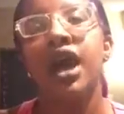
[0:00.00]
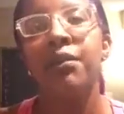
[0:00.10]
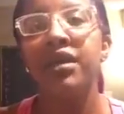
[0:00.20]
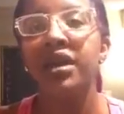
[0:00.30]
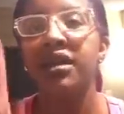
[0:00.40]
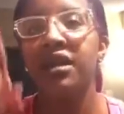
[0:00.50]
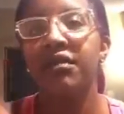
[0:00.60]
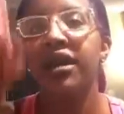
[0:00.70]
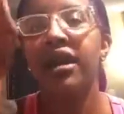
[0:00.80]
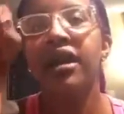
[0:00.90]
I'm looking in
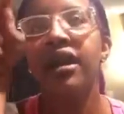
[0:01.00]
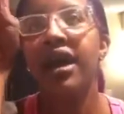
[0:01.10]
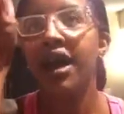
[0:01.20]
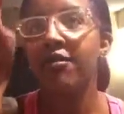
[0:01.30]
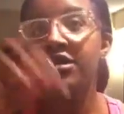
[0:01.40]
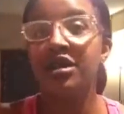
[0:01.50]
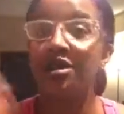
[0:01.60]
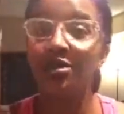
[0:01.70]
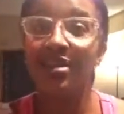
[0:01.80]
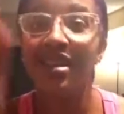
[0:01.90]
my cabinets
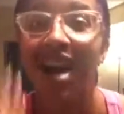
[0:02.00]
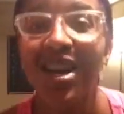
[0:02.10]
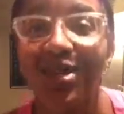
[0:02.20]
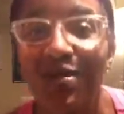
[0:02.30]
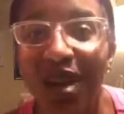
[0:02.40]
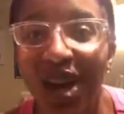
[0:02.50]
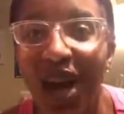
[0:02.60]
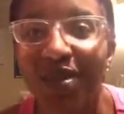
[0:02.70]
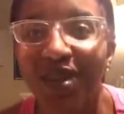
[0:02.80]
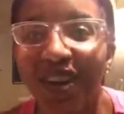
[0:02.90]
because you guys are in my
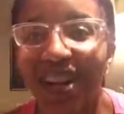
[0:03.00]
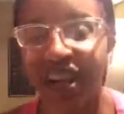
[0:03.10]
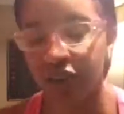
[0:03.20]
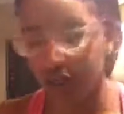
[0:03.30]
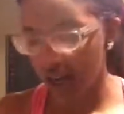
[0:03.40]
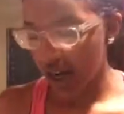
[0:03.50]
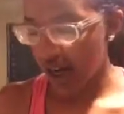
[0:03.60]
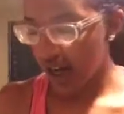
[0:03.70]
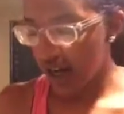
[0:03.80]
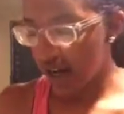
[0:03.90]
cabinet right now.
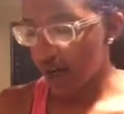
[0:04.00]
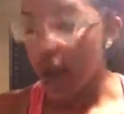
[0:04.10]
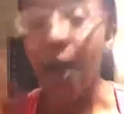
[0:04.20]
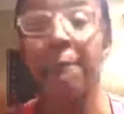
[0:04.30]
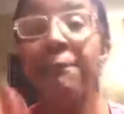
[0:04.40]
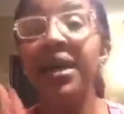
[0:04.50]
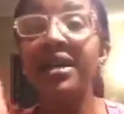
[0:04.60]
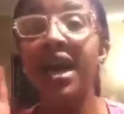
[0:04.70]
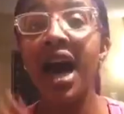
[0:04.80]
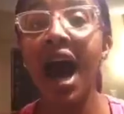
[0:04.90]
Um,
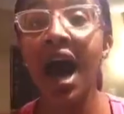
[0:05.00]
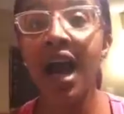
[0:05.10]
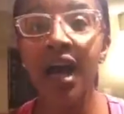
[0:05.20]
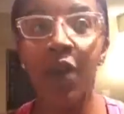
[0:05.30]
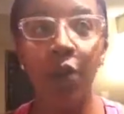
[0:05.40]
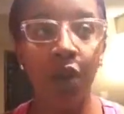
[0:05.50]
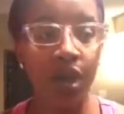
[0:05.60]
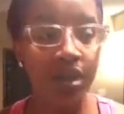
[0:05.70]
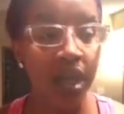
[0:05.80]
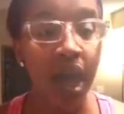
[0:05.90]
but I
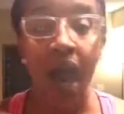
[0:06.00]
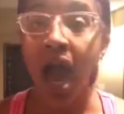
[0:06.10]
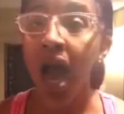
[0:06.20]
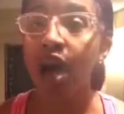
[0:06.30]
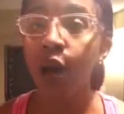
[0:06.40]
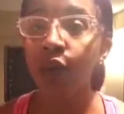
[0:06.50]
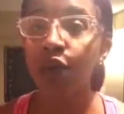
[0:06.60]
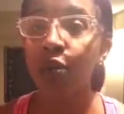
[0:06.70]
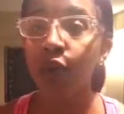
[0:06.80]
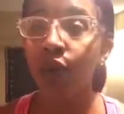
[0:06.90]
was at home with
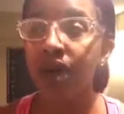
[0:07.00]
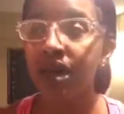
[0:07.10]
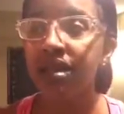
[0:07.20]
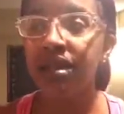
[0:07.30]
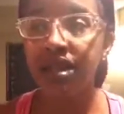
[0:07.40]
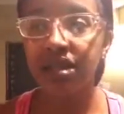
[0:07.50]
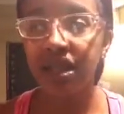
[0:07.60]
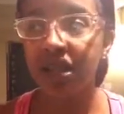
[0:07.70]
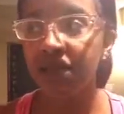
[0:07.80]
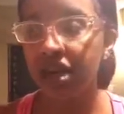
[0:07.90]
the boys this
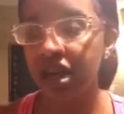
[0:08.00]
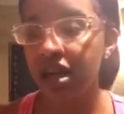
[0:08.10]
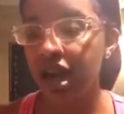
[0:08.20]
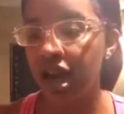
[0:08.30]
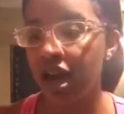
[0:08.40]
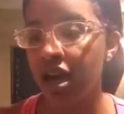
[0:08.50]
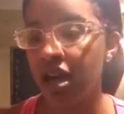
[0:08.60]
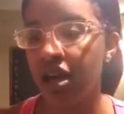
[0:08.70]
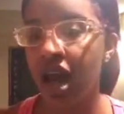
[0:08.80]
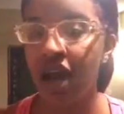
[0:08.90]
evening
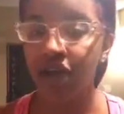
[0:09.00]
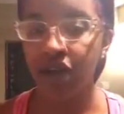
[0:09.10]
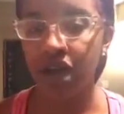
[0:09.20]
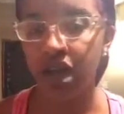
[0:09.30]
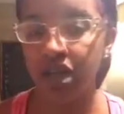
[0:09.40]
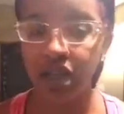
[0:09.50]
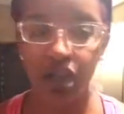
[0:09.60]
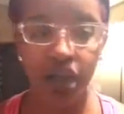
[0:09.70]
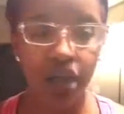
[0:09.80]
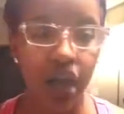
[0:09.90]
and after they ate
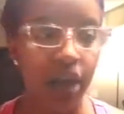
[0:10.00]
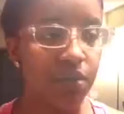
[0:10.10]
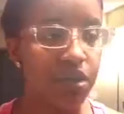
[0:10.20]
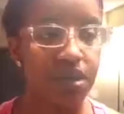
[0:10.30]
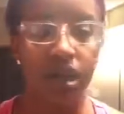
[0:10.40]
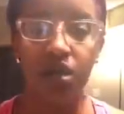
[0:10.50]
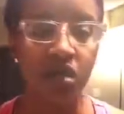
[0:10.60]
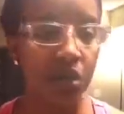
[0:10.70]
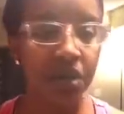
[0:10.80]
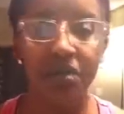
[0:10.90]
dinner, I was just like, you
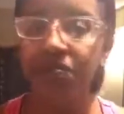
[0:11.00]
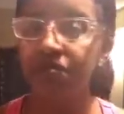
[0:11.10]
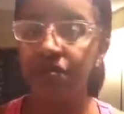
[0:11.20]
know what?